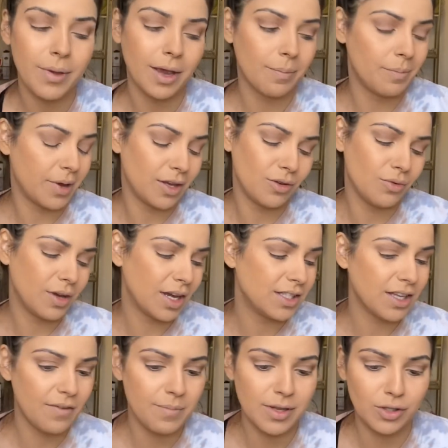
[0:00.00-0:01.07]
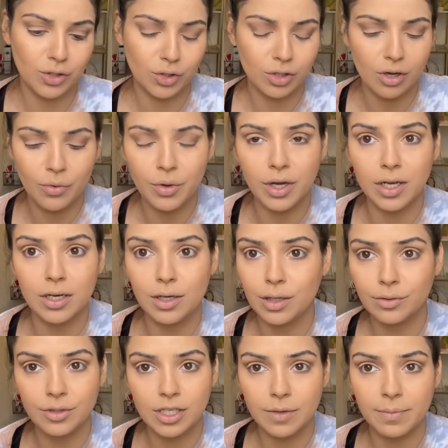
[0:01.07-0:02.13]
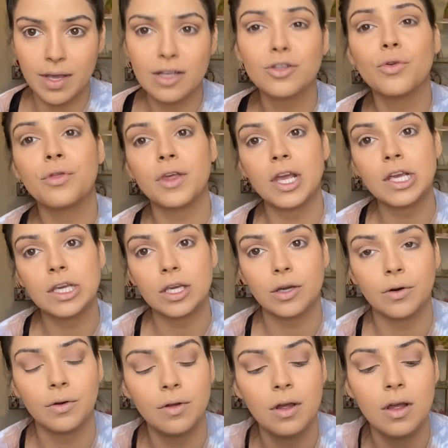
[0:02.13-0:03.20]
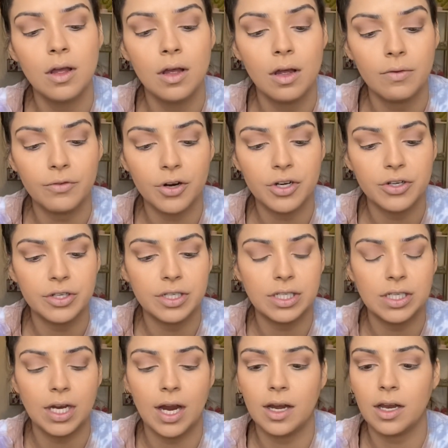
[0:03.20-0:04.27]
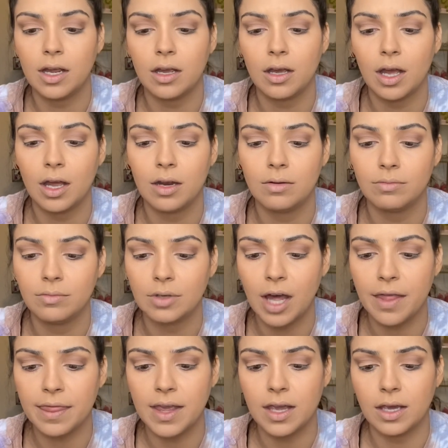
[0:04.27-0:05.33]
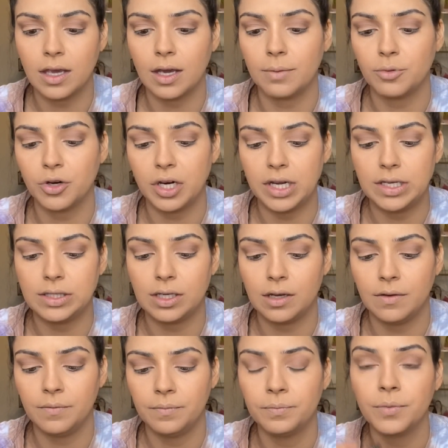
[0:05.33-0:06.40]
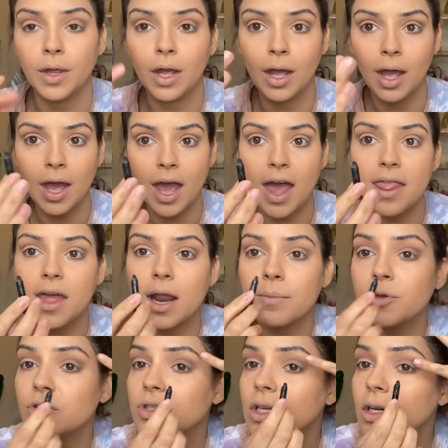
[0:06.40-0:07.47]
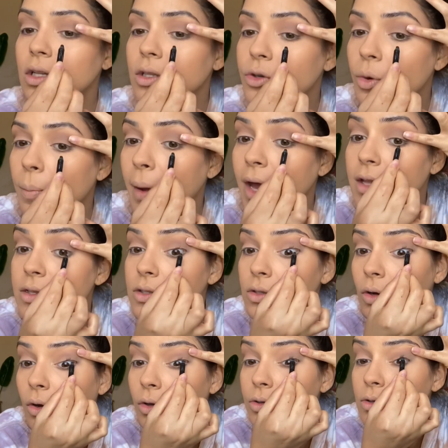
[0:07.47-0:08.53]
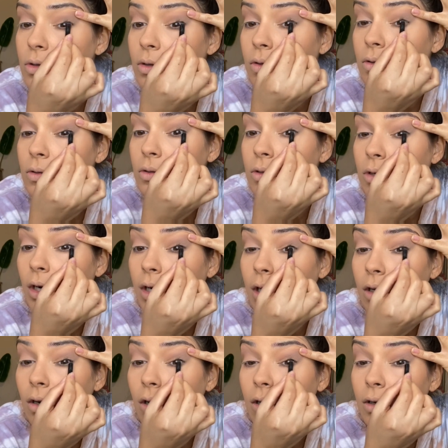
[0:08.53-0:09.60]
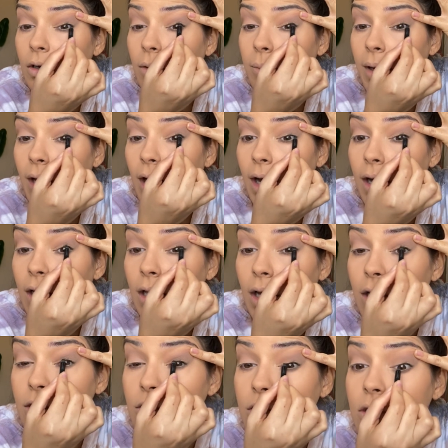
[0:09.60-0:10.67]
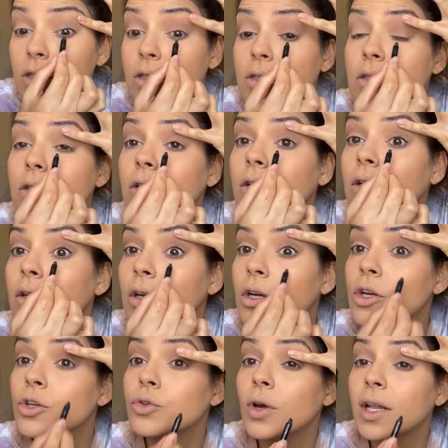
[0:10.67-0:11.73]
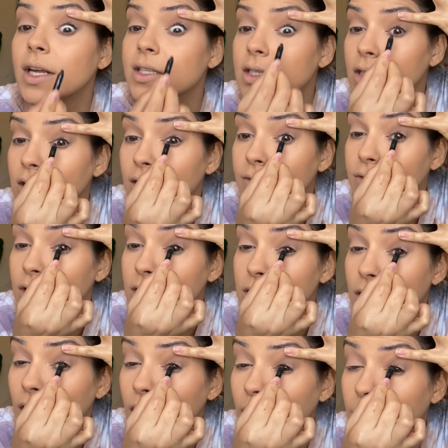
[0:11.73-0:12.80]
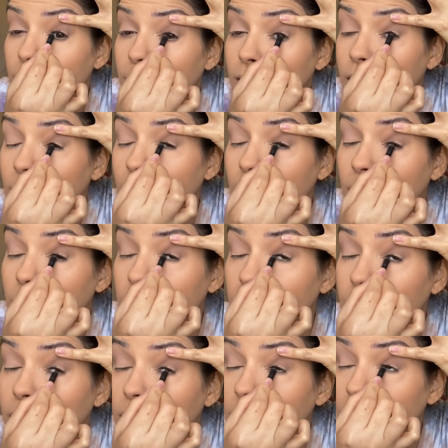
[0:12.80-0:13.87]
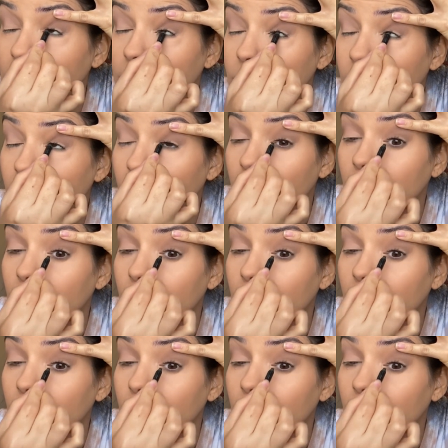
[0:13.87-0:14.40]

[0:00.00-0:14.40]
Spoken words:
but you guys have been so good to me. So thank you for understanding and not thinking I'm crazy. And then I'm using a little pencil to darken under my eyelashes. So I like to lift this up and put a little